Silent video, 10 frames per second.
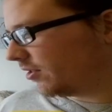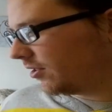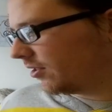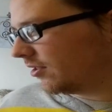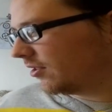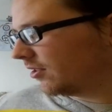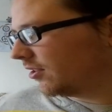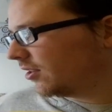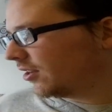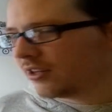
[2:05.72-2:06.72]
This
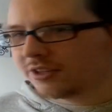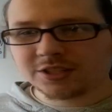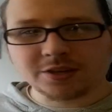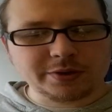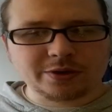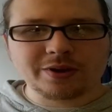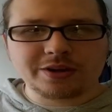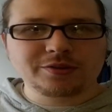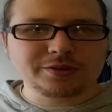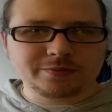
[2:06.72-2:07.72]
is gonna be a great
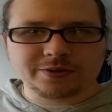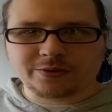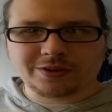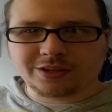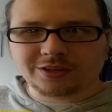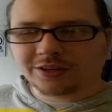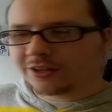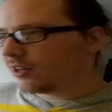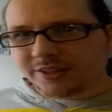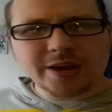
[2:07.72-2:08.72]
YouTube video, I think.
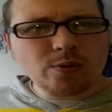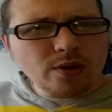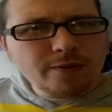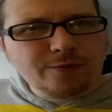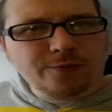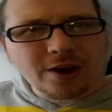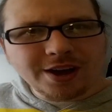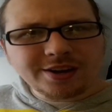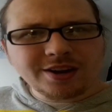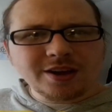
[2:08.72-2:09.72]
They were
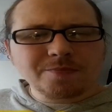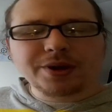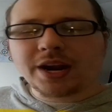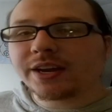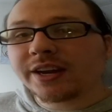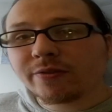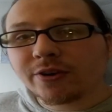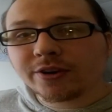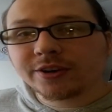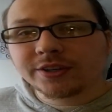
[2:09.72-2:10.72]
fun, but I
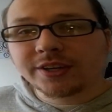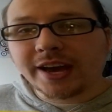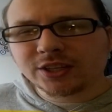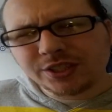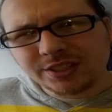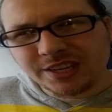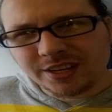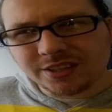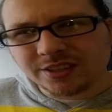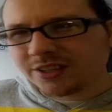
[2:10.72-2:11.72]
never actually
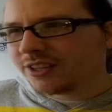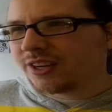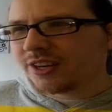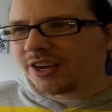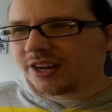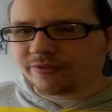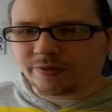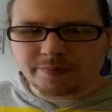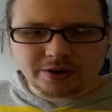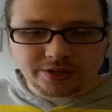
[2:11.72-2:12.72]
did any of
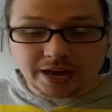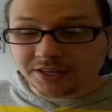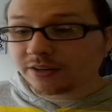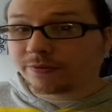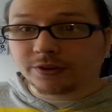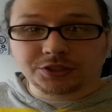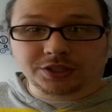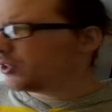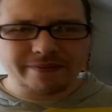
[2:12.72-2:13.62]
them, barely. I did a finishing